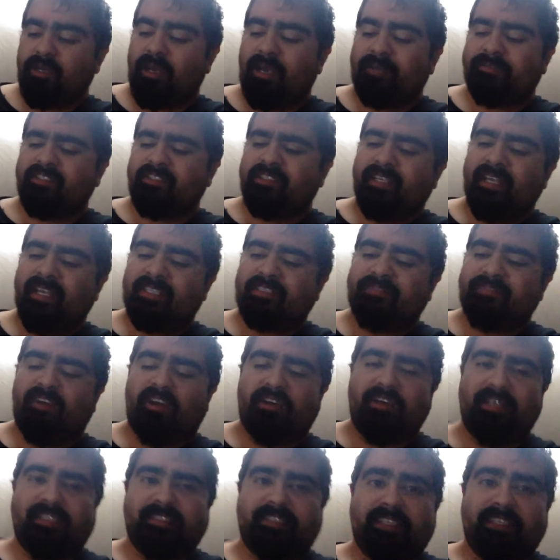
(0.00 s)
I have to say, as
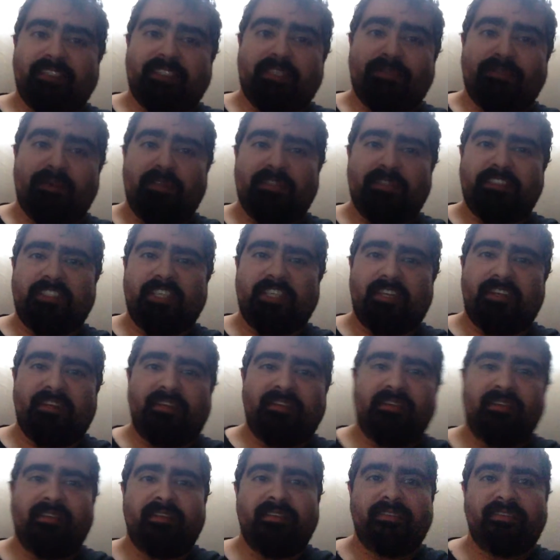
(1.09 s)
far as the chipotle cheddar,
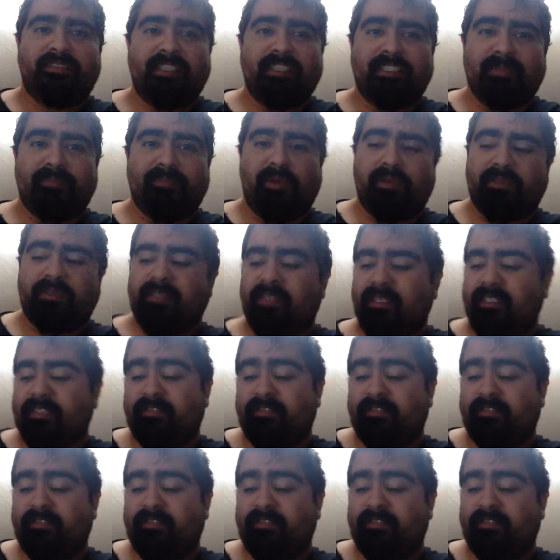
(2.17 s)
disappointing.